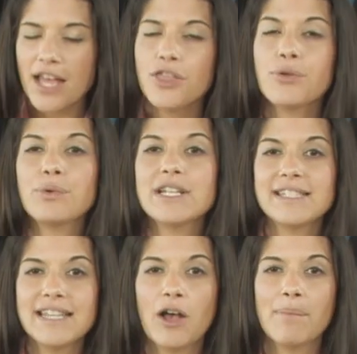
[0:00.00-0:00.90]
three
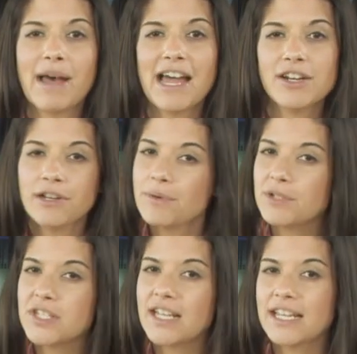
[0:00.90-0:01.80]
cell battery,
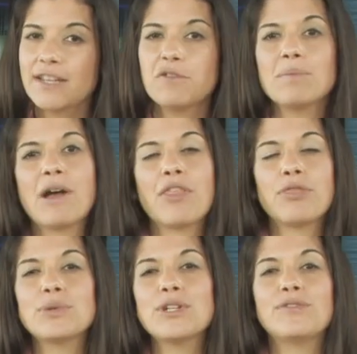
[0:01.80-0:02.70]
which is going to give you about
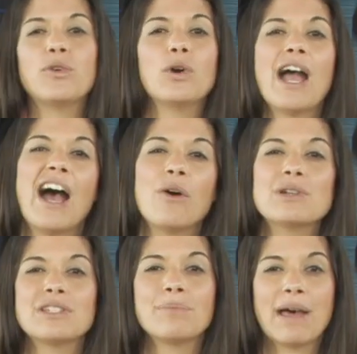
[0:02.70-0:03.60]
three to four
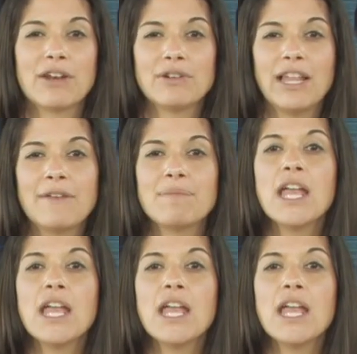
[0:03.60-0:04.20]
hours of battery life.